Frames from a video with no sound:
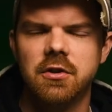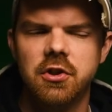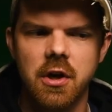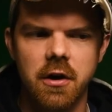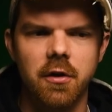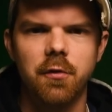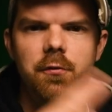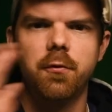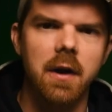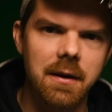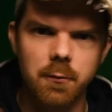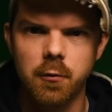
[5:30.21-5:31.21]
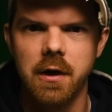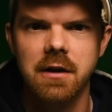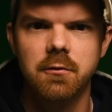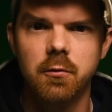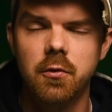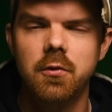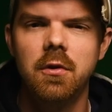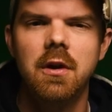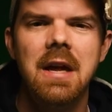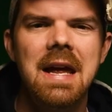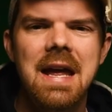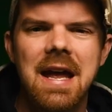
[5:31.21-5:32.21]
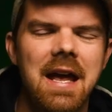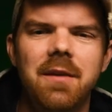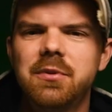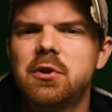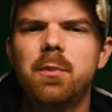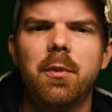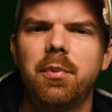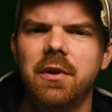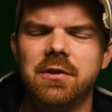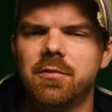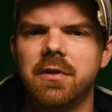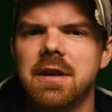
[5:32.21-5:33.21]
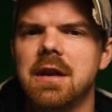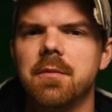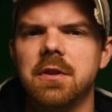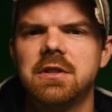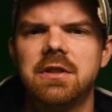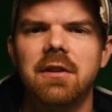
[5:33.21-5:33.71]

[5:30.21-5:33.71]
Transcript: shutter frame rate rule, and I'm super pleased with the image.